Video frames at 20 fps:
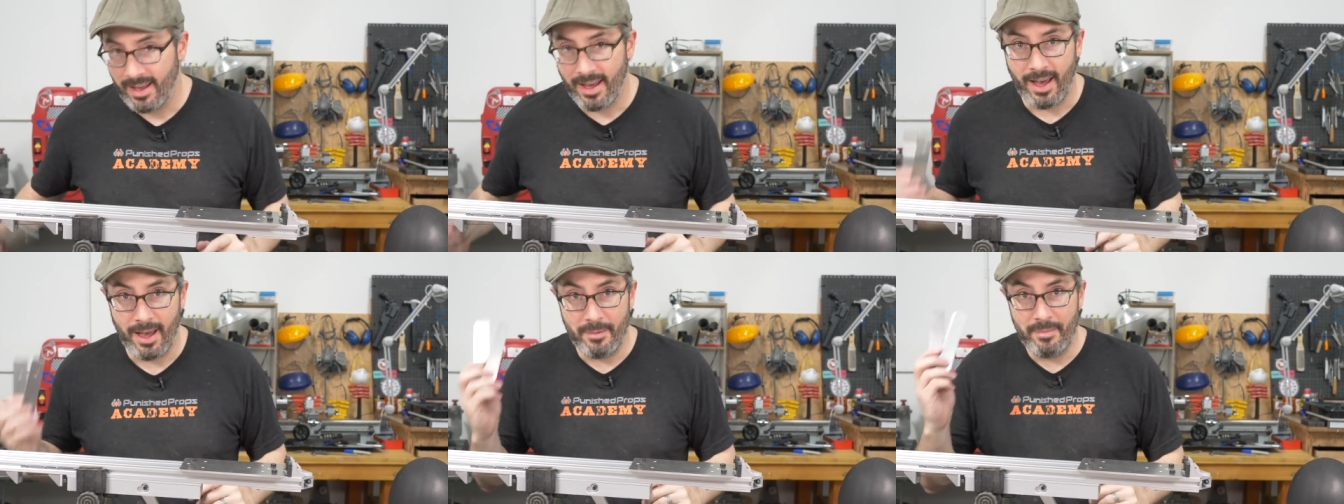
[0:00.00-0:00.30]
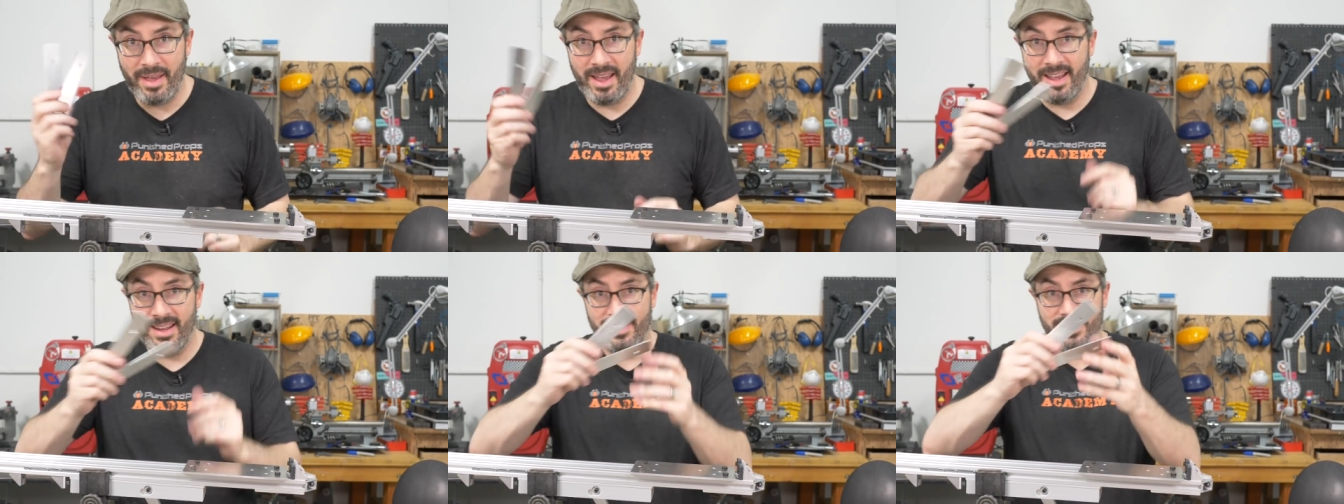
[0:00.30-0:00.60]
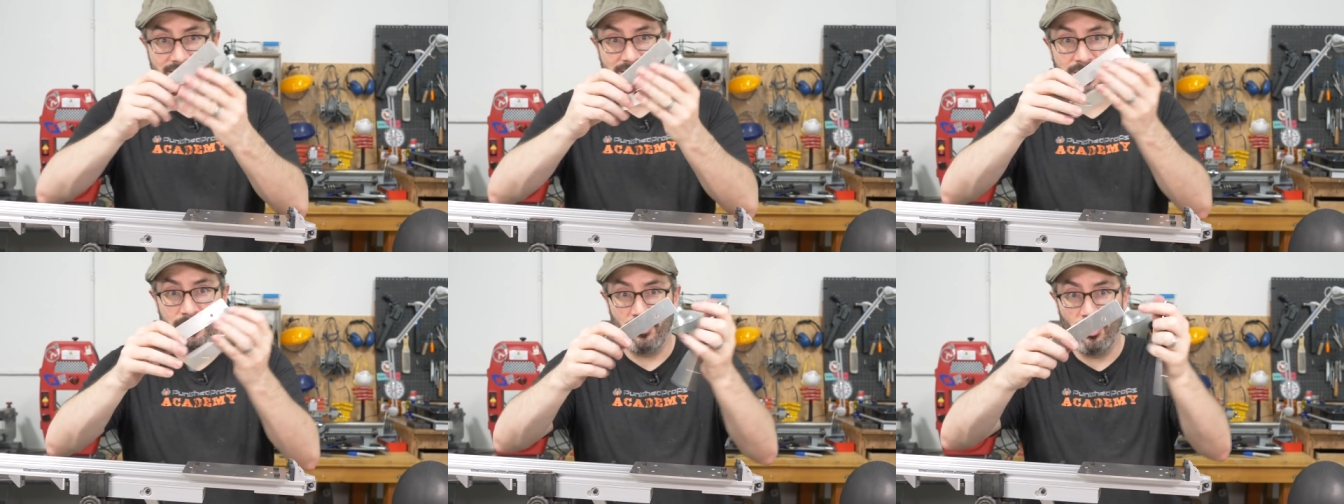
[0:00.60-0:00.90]
I made
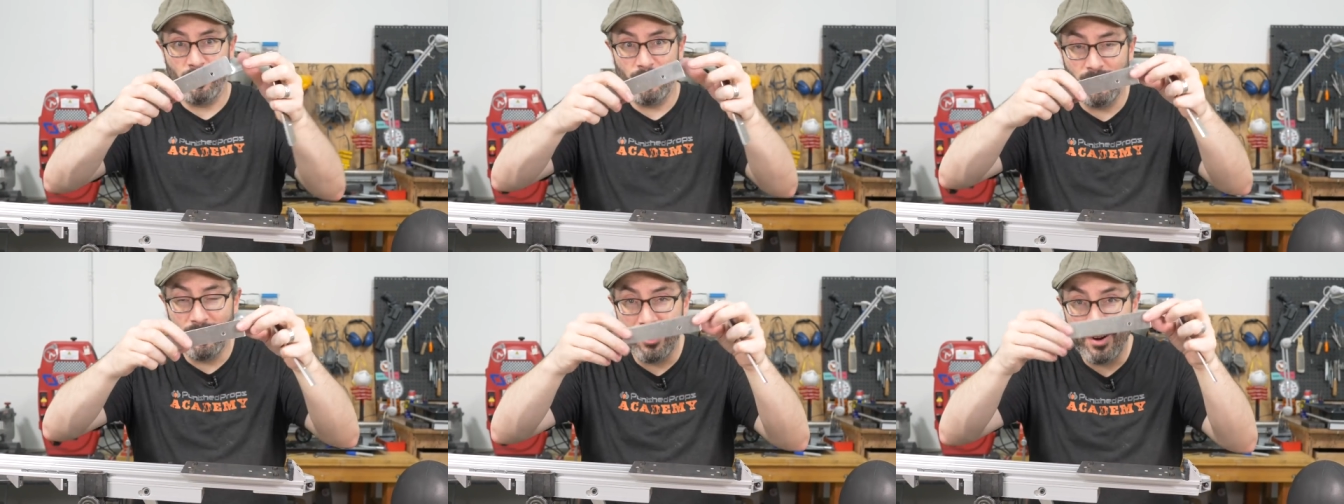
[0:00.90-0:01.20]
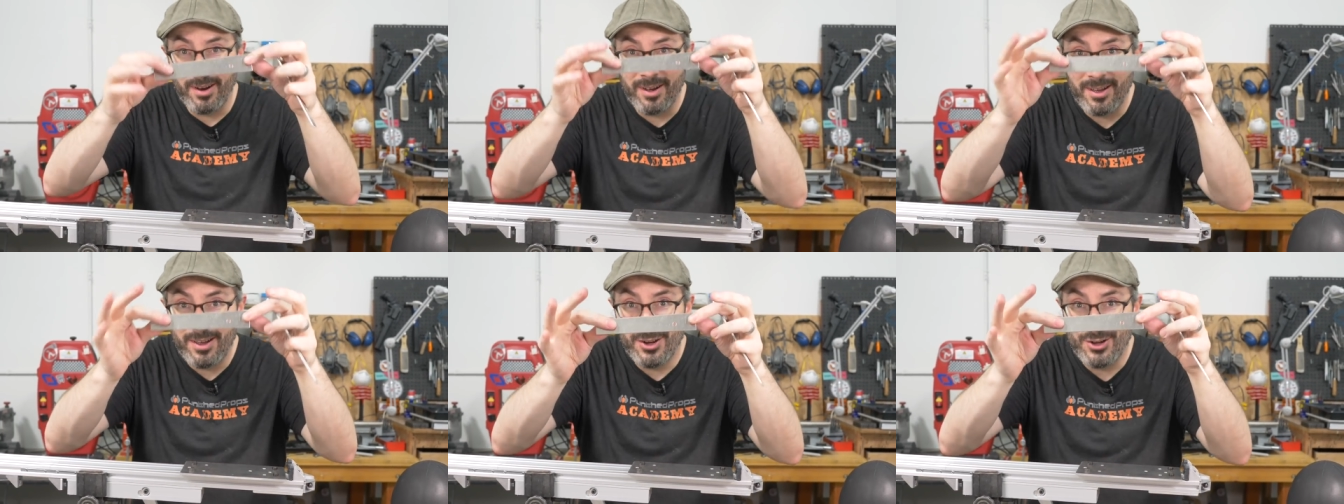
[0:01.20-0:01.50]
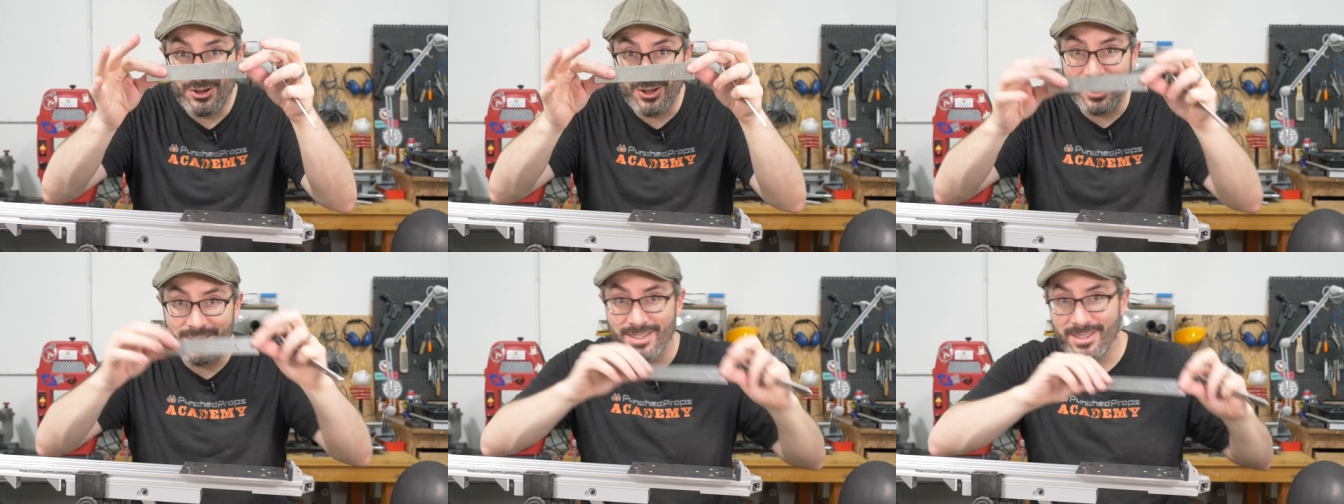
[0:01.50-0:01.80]
some more
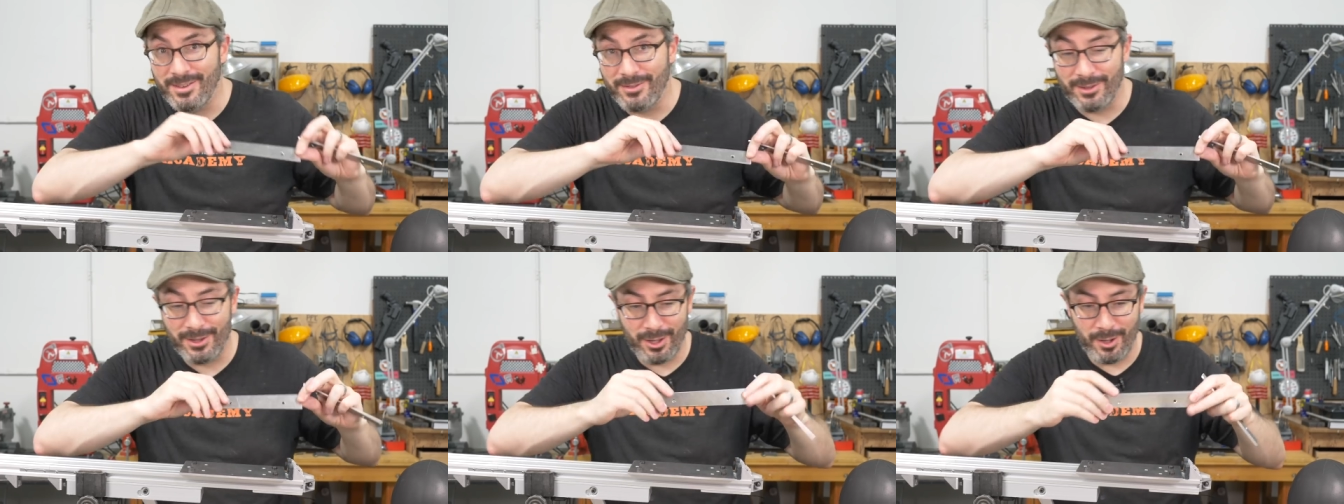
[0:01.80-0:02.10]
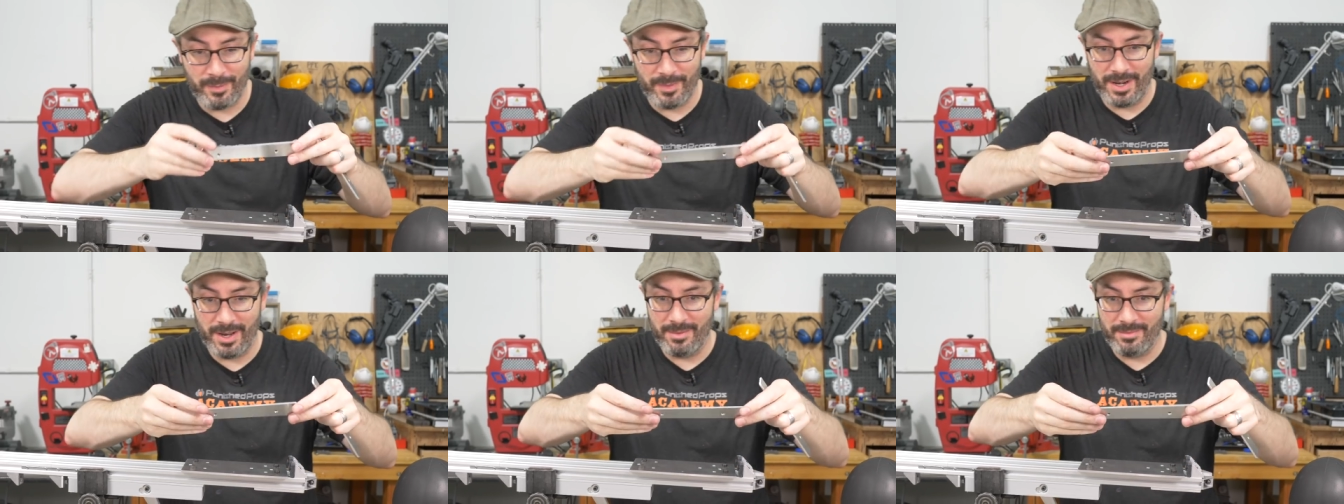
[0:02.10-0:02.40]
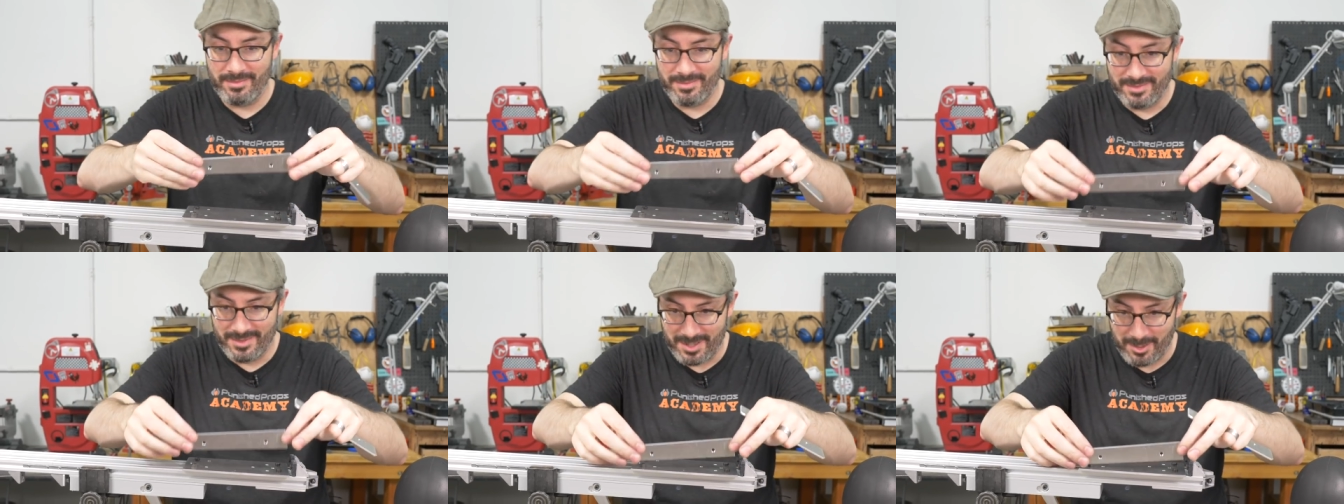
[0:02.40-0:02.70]
sheets of
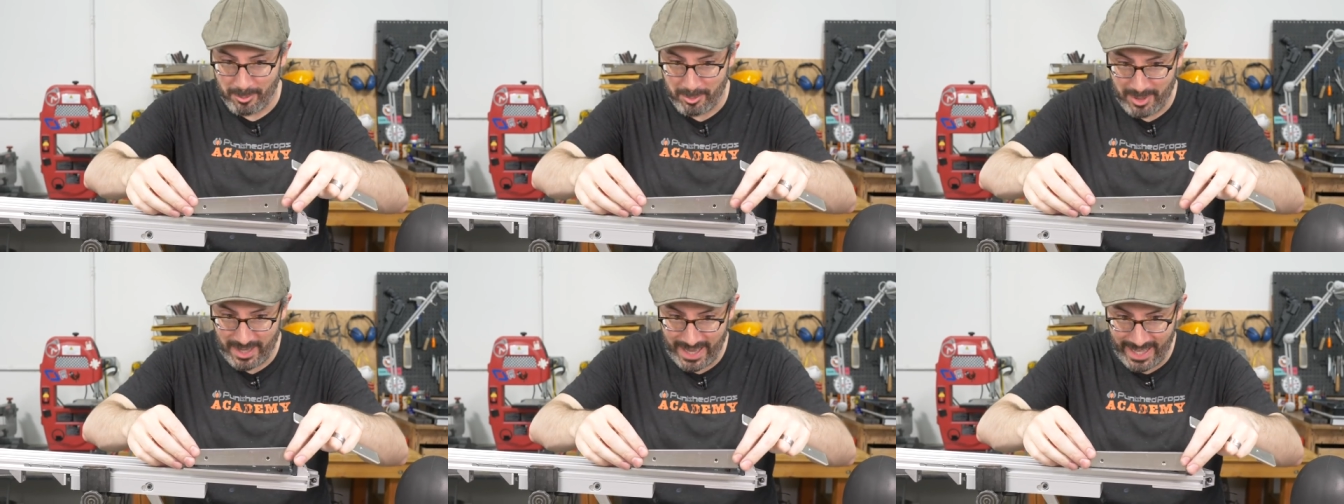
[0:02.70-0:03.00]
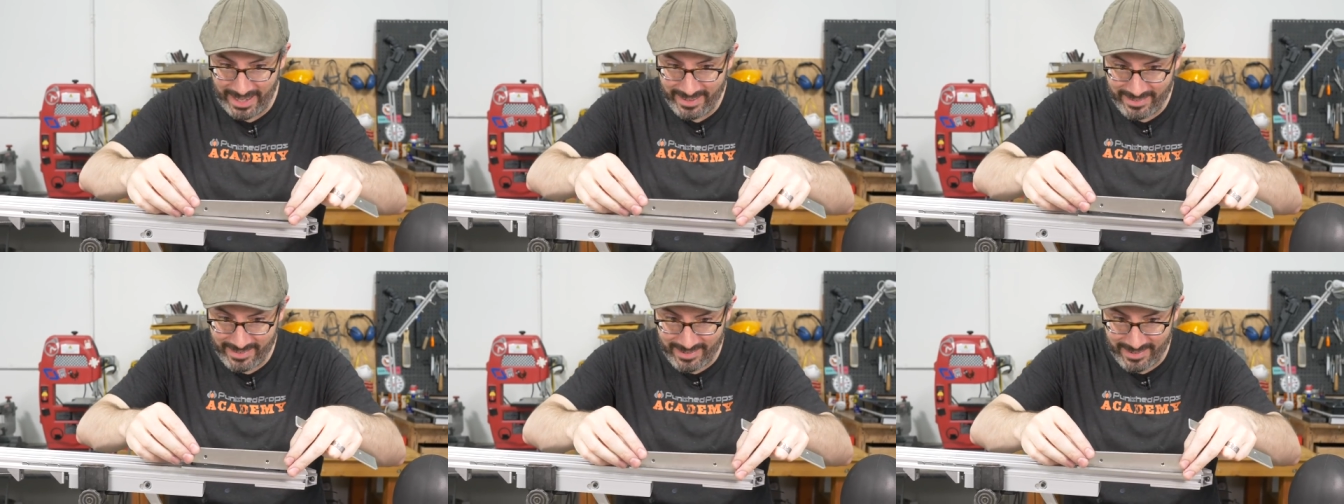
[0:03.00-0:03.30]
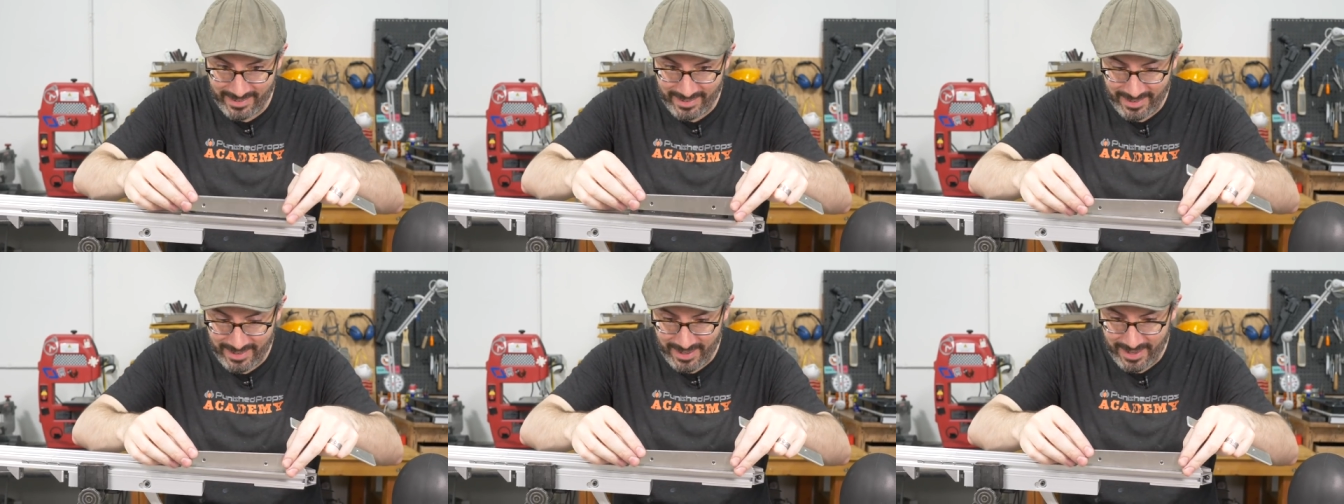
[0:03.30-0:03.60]
aluminum, some
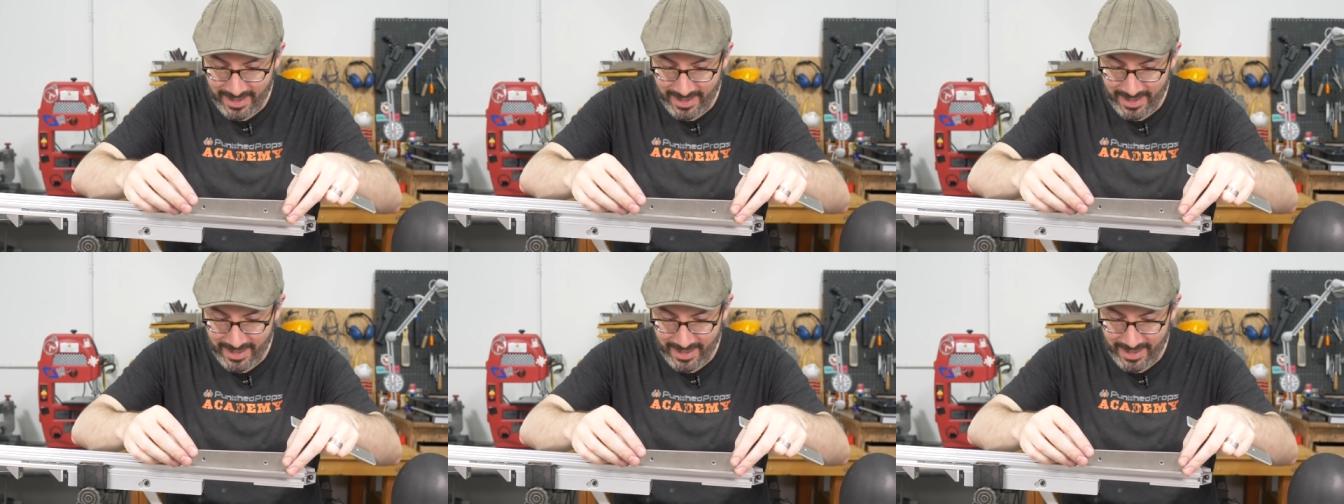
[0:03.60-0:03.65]
plates,